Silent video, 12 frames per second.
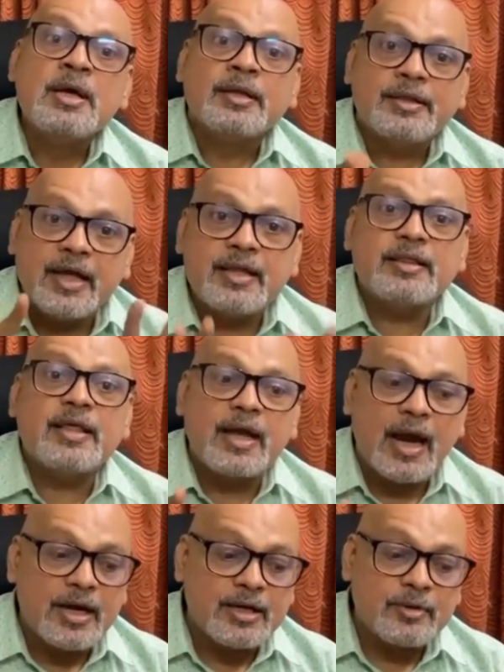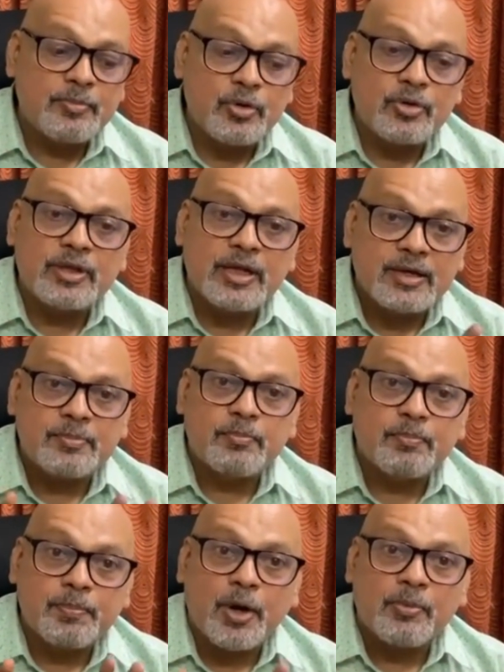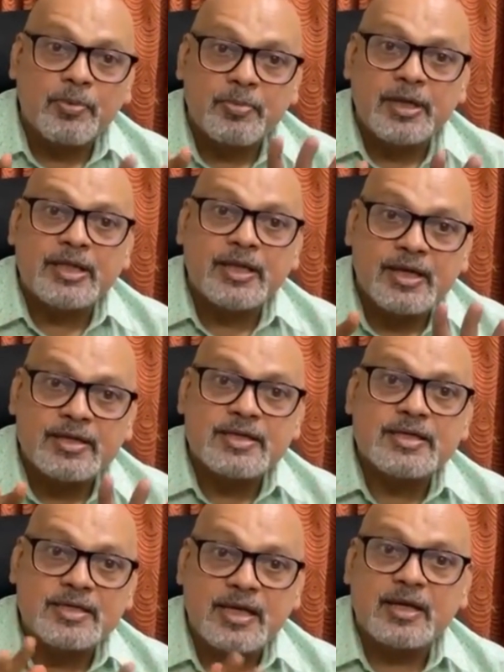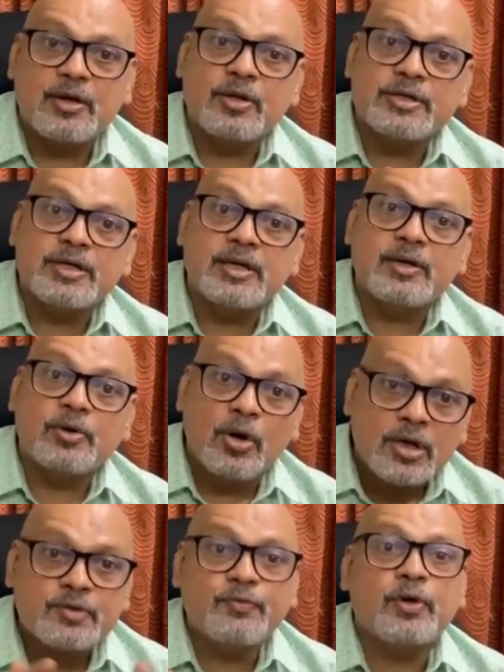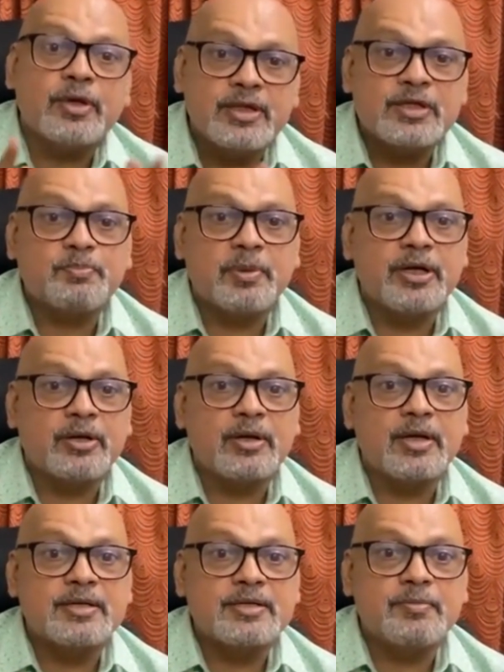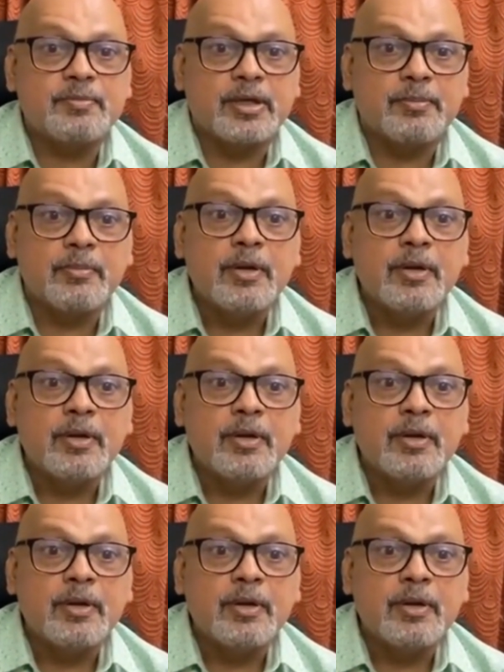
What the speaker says: Then they attribute that probably there is a psychological cause for this particular symptom.